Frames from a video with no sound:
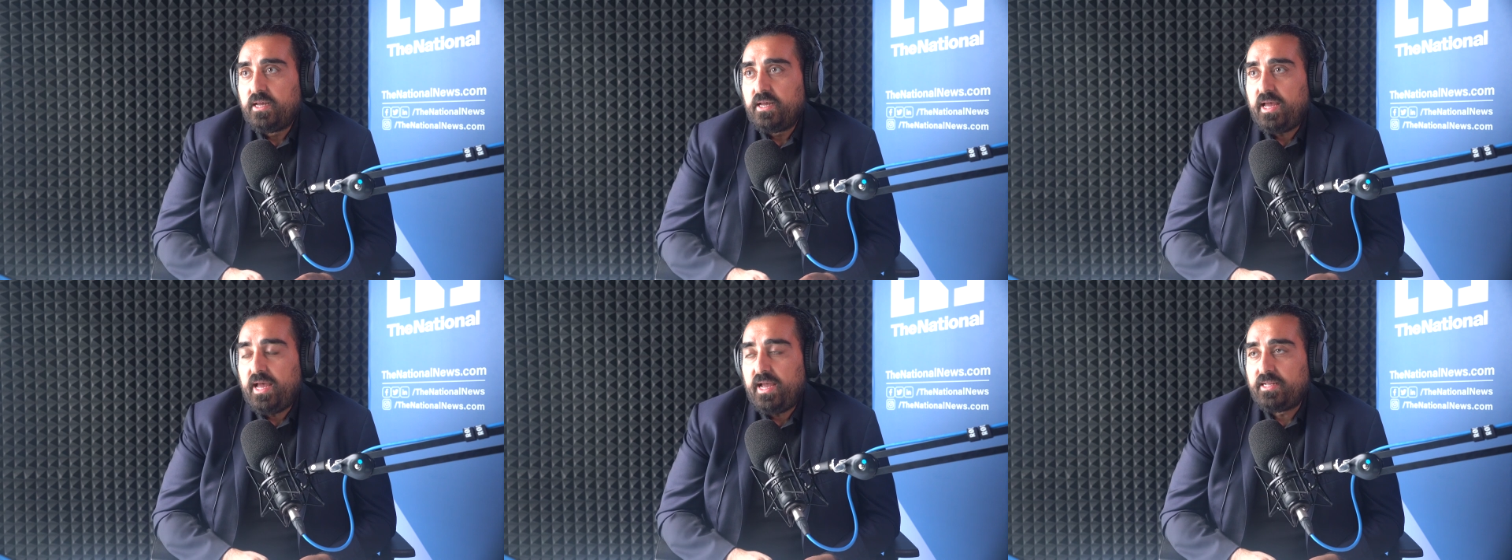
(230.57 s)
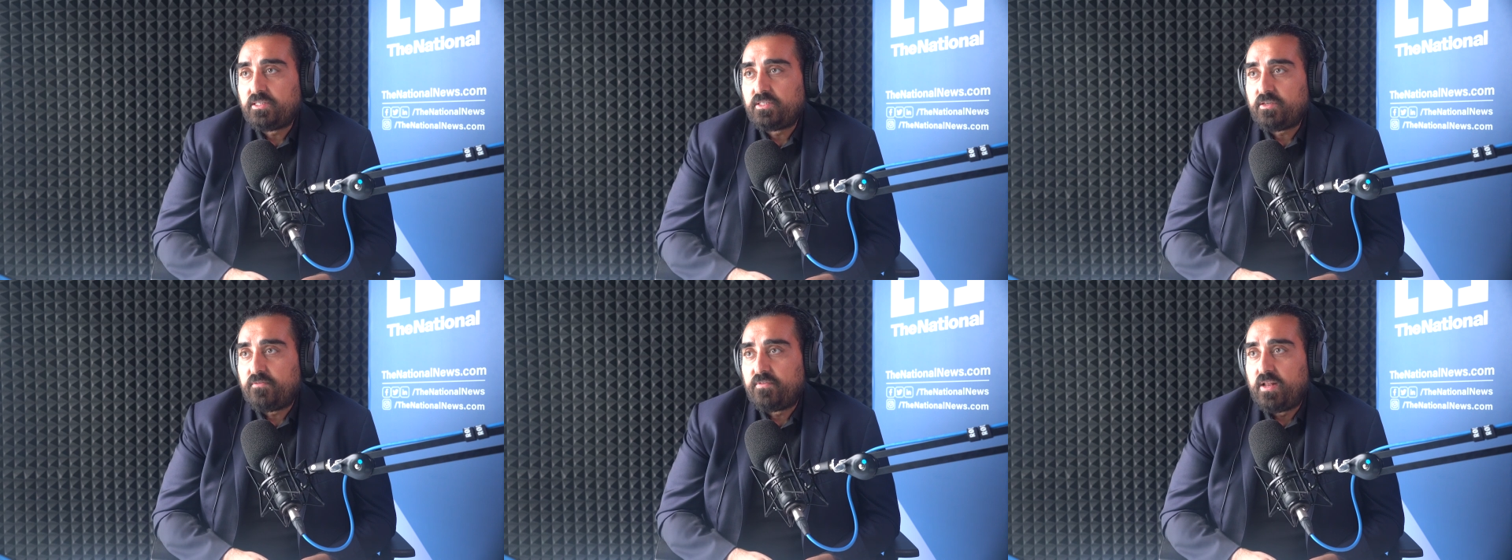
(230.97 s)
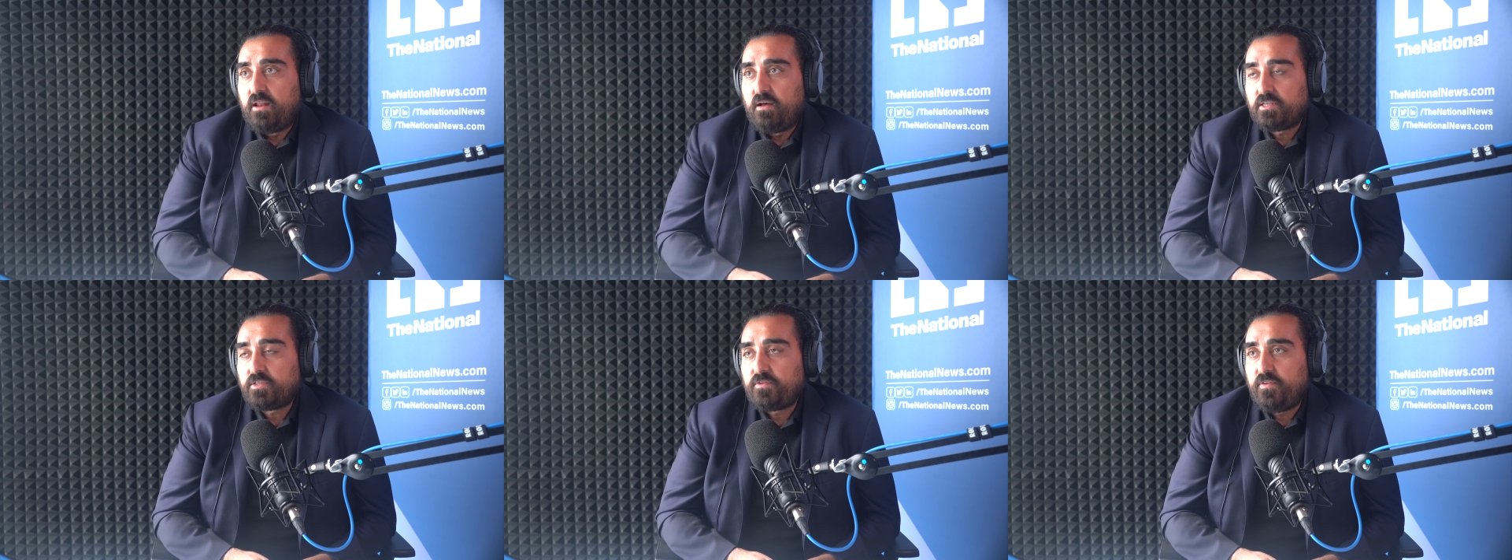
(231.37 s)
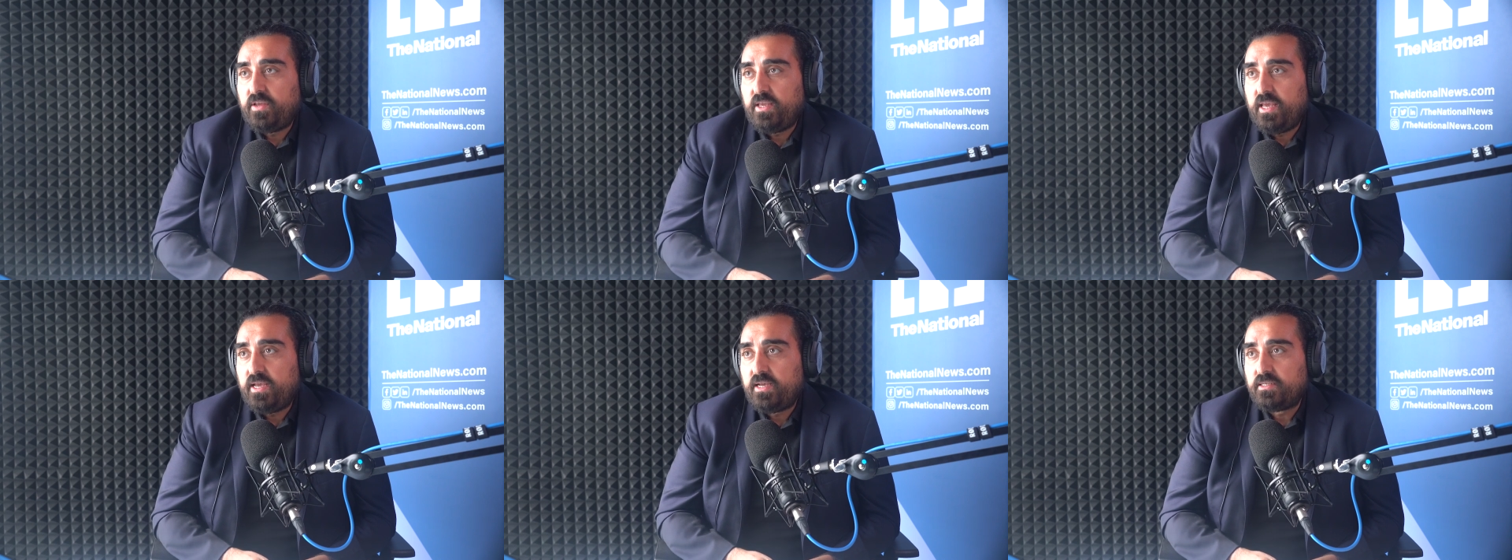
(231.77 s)
and of the last few
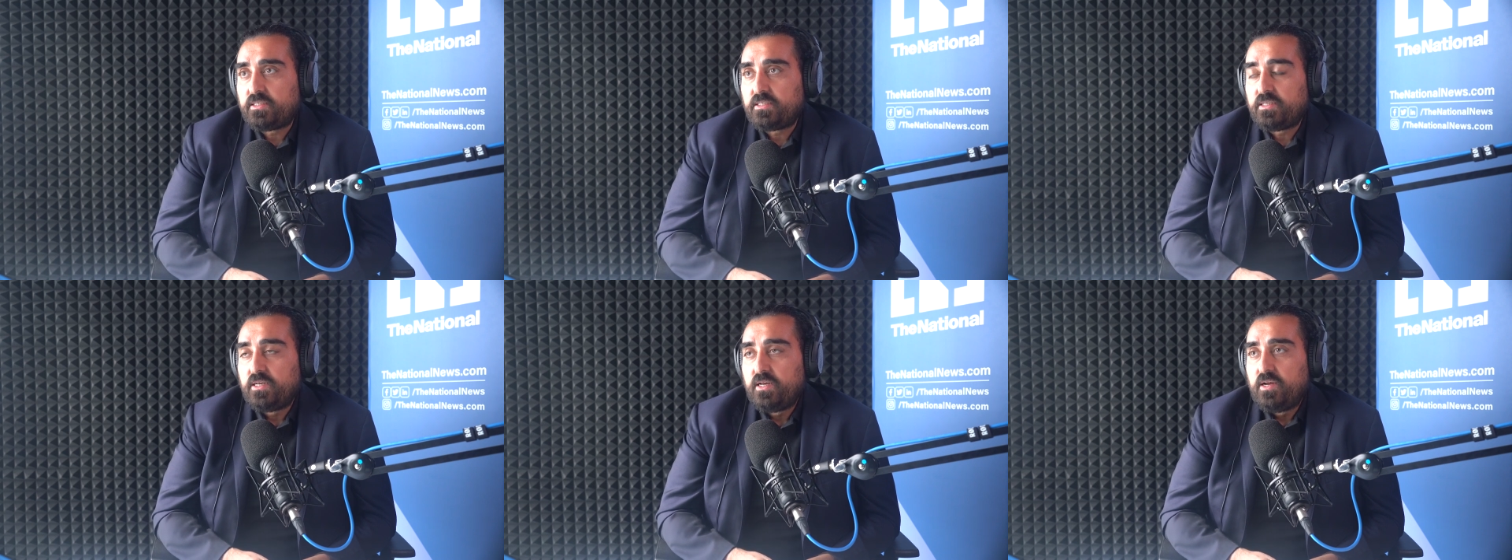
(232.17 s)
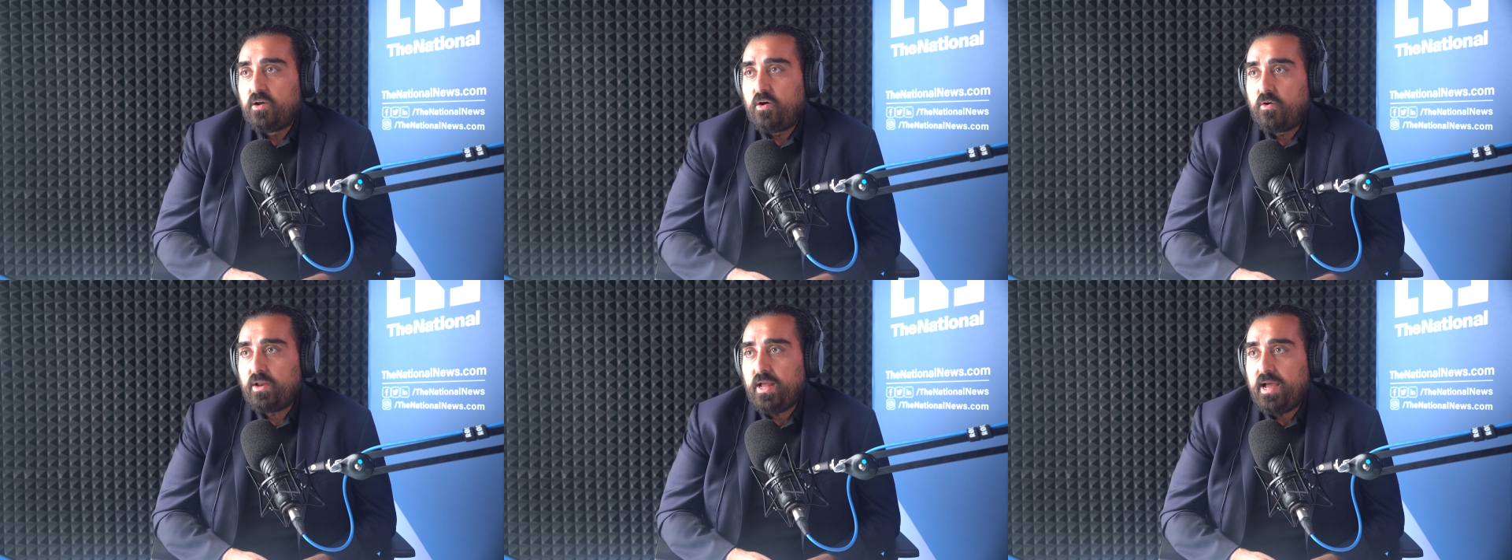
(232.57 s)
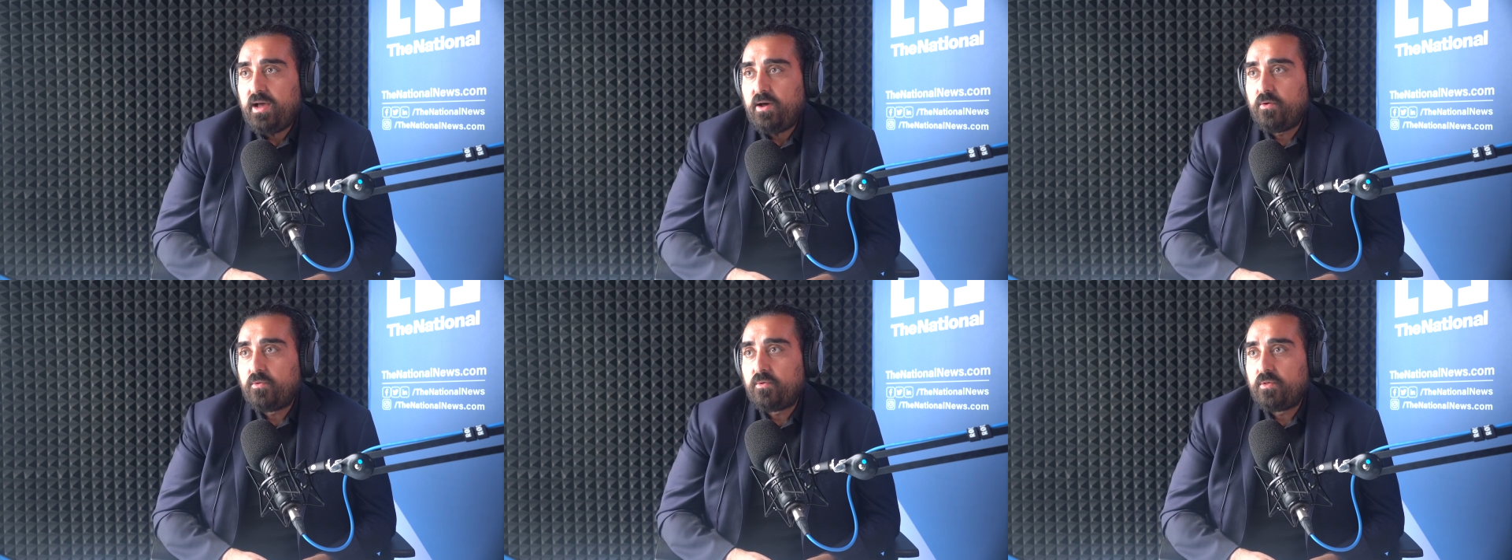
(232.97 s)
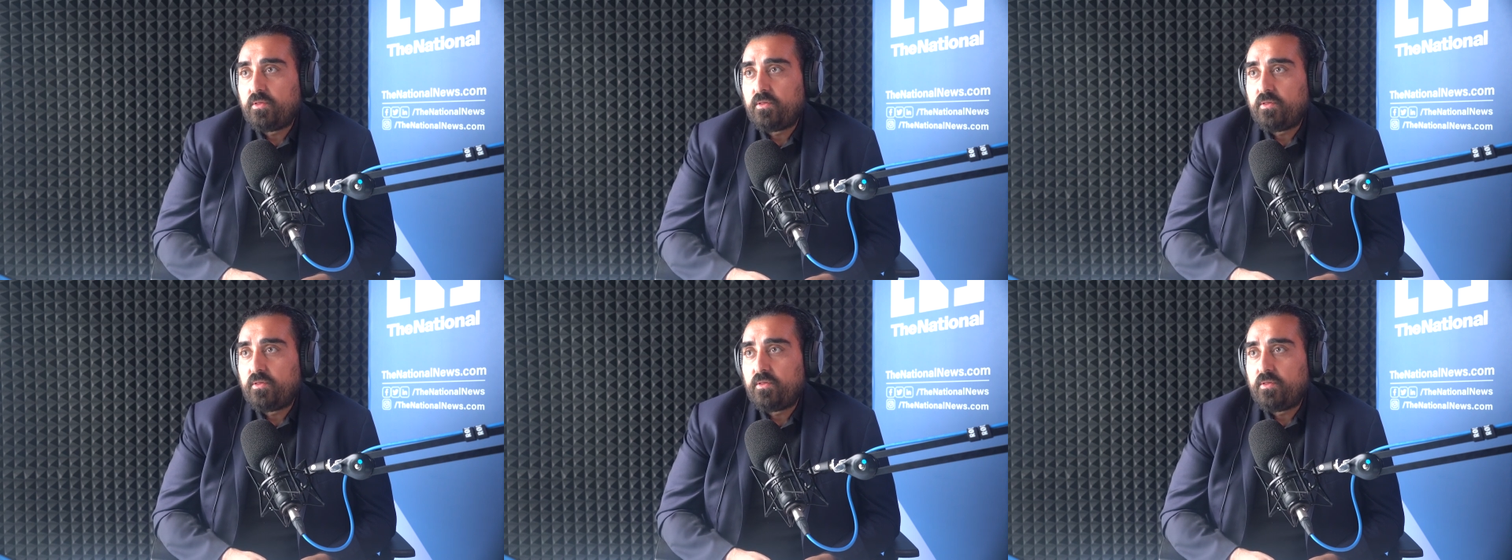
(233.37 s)
years on how